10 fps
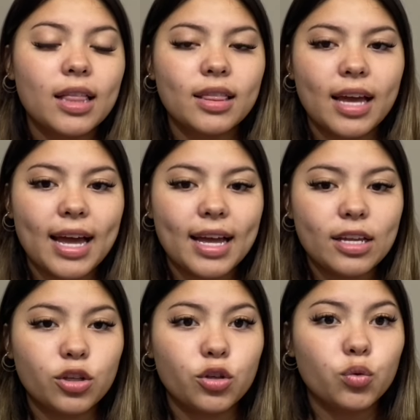
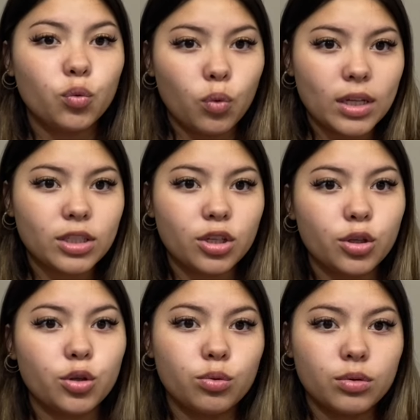that you want to
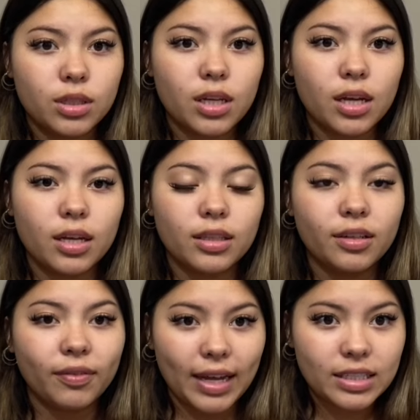use the
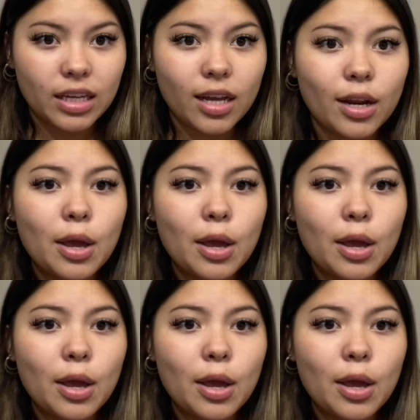device on